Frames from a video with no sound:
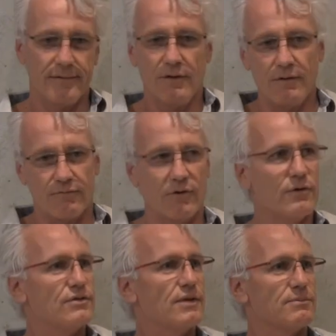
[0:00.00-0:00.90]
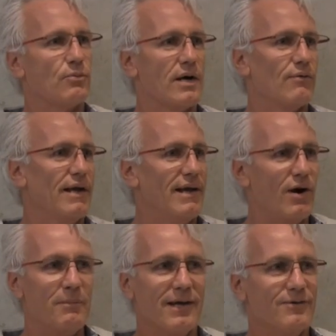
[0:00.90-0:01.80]
you can throw those chips away right
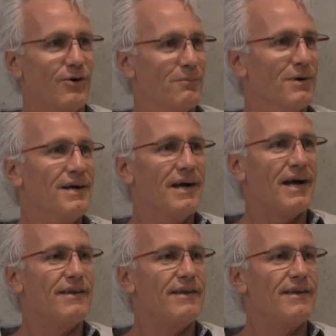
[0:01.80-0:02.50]
now. I'm at home. Yeah.